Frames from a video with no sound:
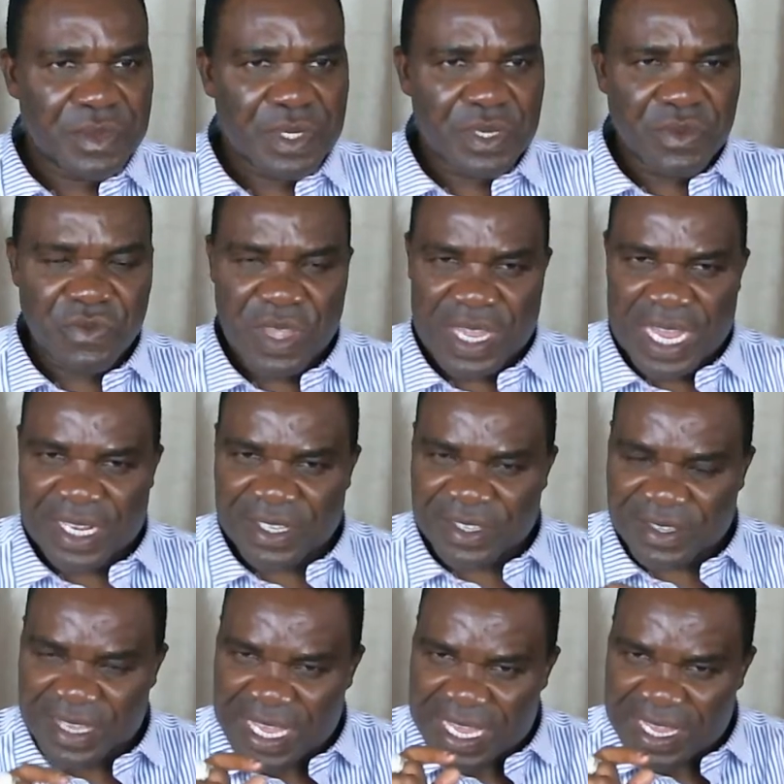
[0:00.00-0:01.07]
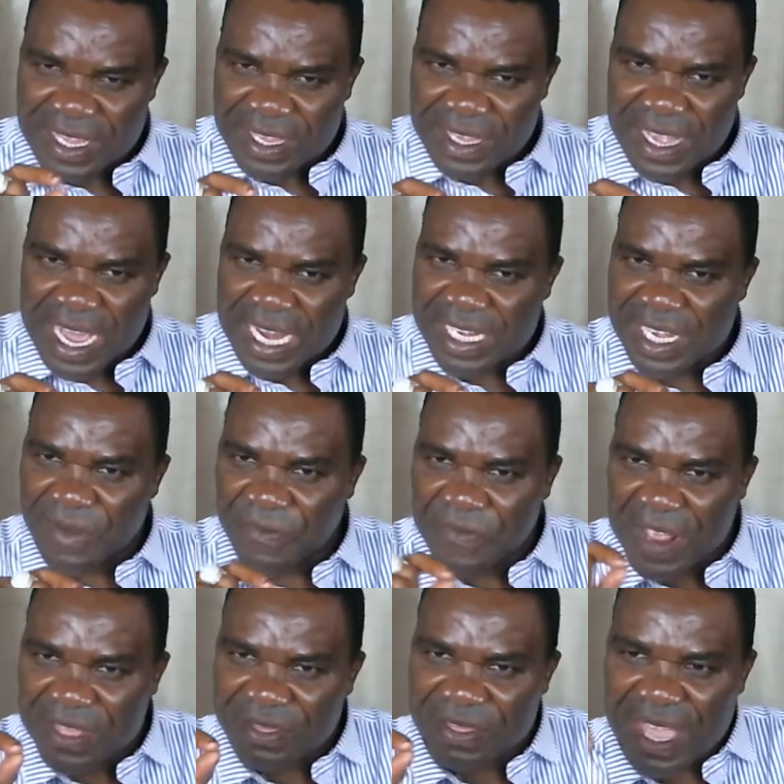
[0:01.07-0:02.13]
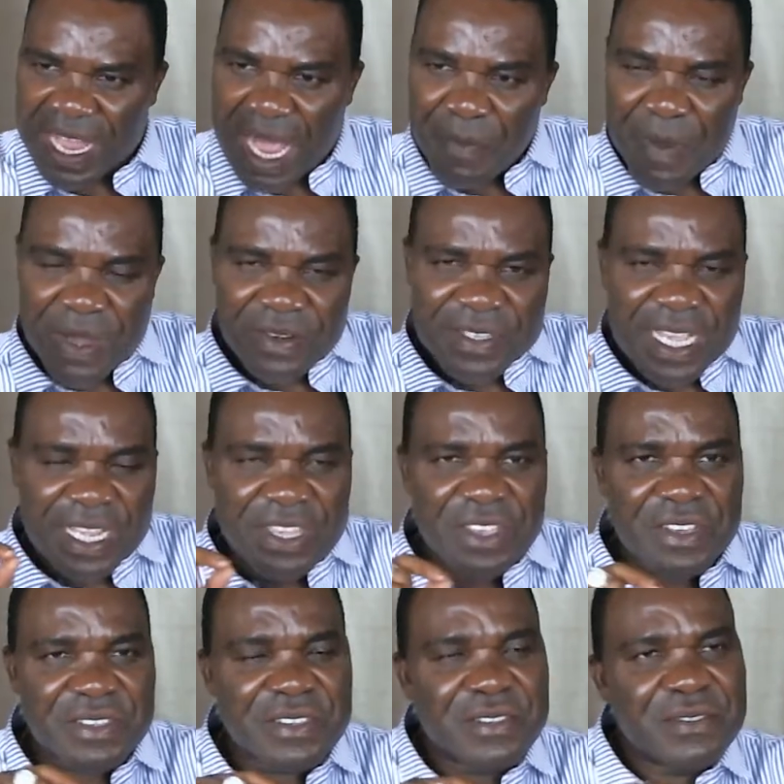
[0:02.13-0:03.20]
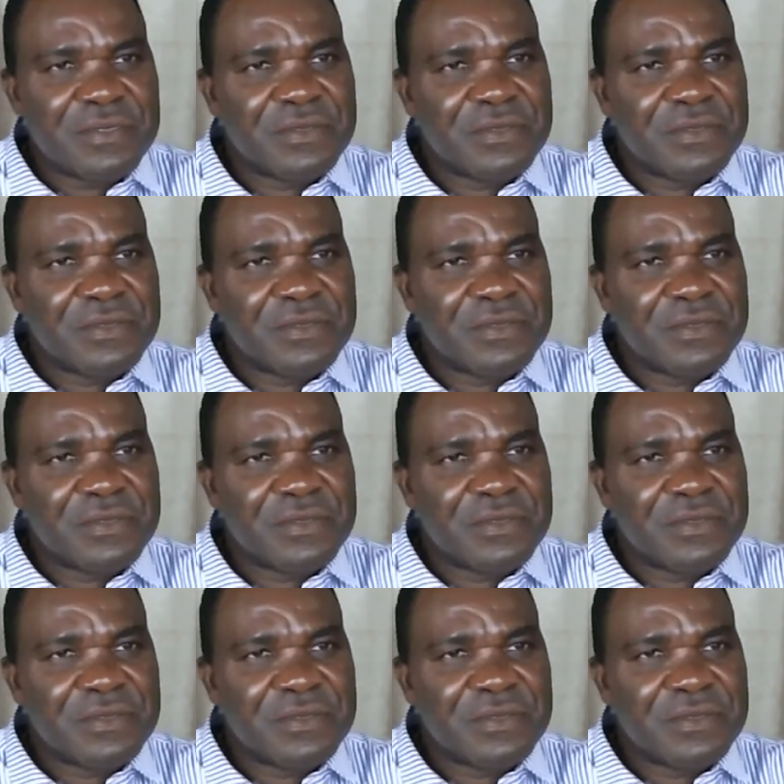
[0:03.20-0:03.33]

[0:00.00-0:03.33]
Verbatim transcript: We can see a different thing about Zacchaeus.